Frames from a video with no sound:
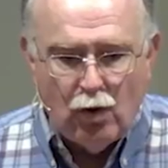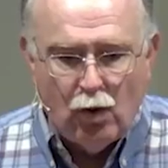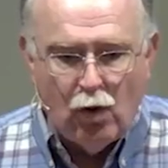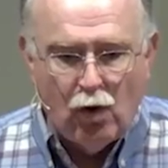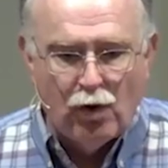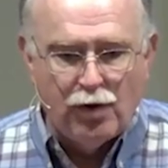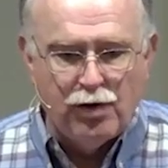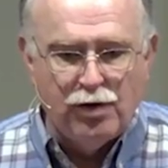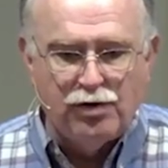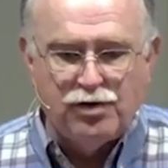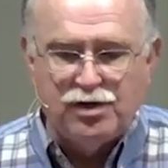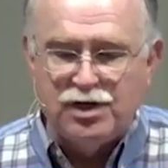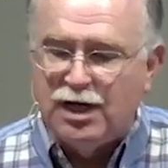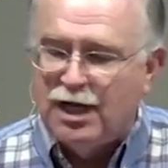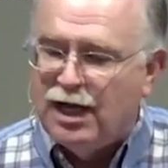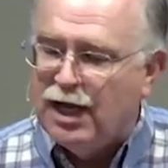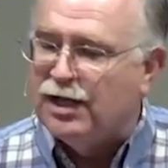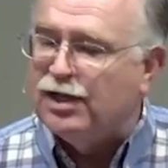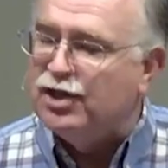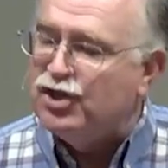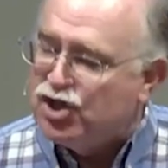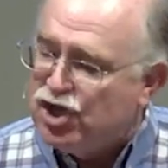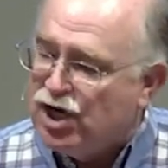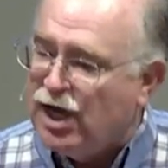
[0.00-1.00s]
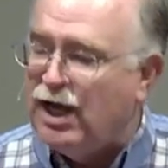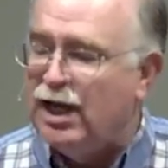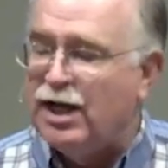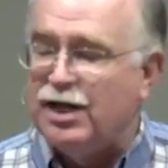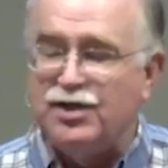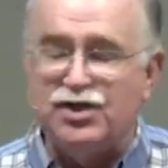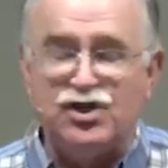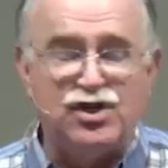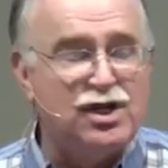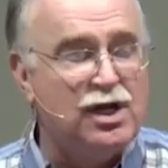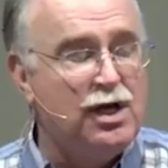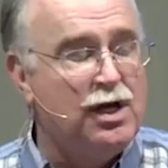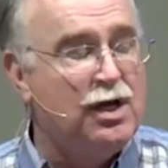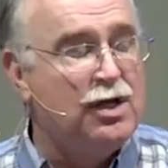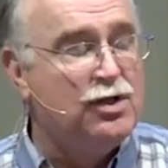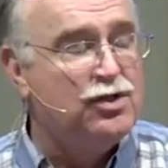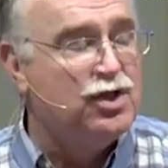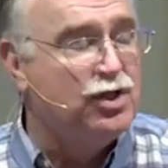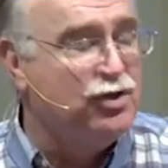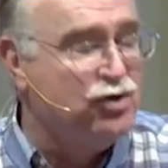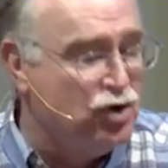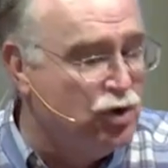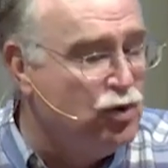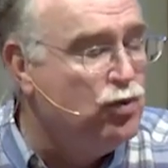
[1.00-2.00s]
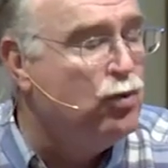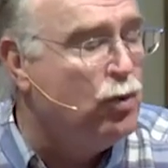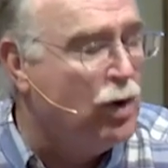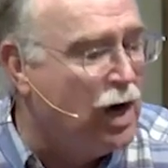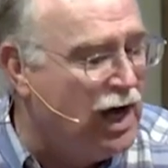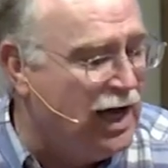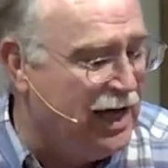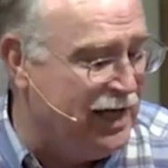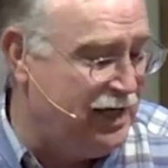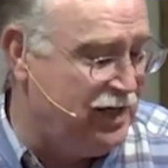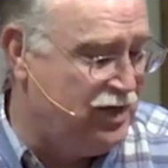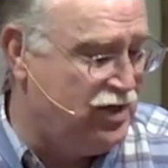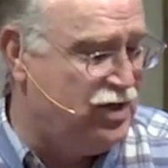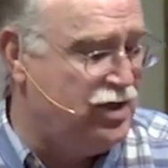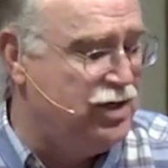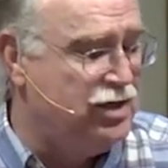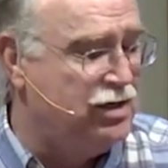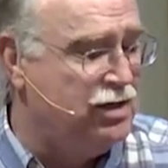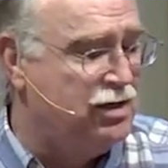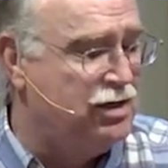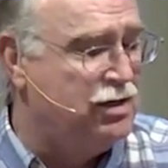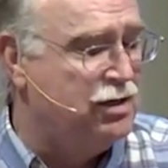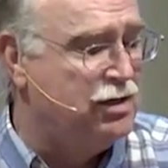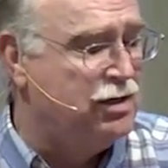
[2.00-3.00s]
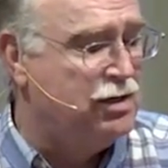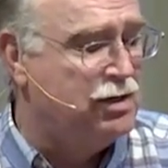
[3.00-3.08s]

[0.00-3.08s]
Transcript: in order to get a chance to do right.